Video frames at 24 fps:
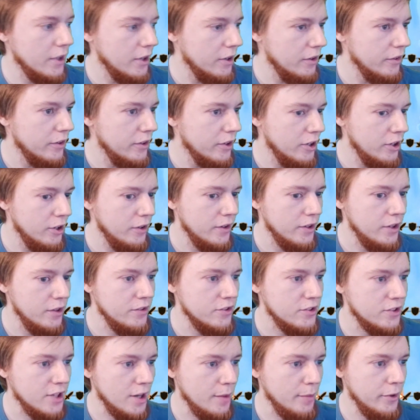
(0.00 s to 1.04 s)
no, it
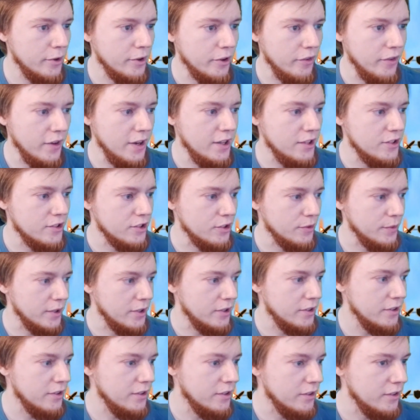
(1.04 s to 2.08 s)
used double green, so we
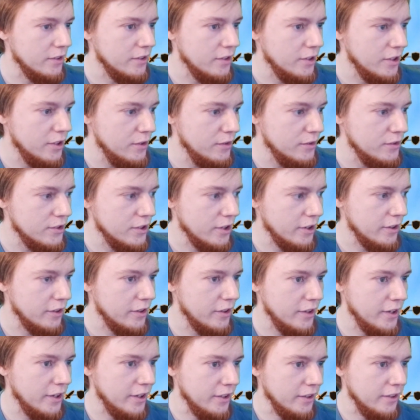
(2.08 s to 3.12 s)
couldn't use our
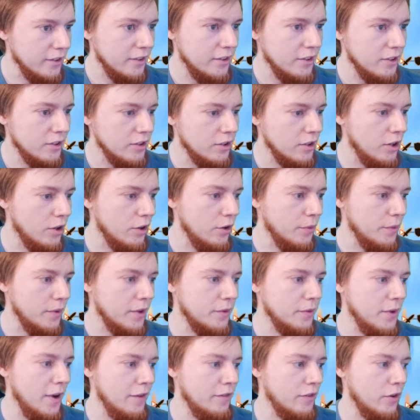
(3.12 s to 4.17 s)
thing. Oh, we
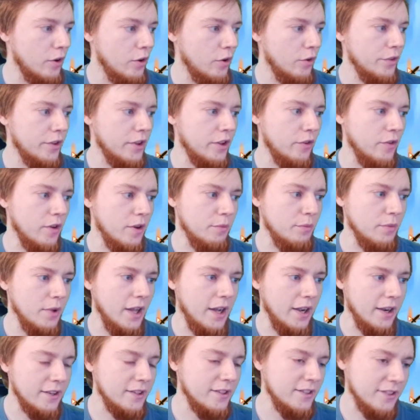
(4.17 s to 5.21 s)
have only
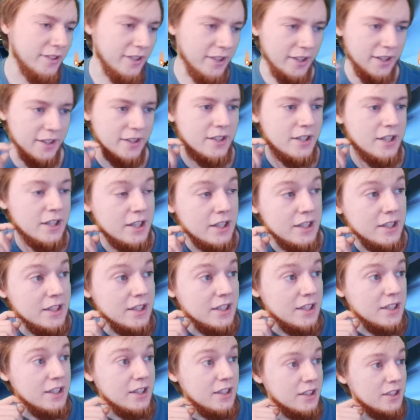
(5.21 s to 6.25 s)
green-black. Okay.
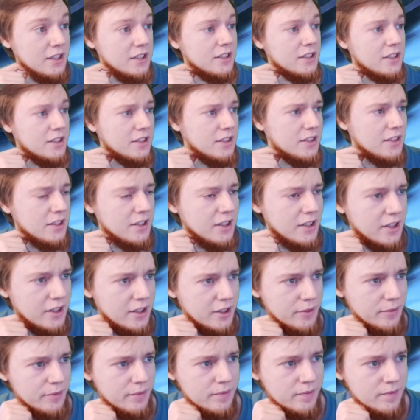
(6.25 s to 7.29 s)

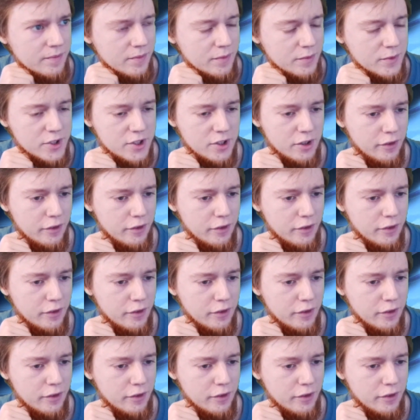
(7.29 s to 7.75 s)
I'm still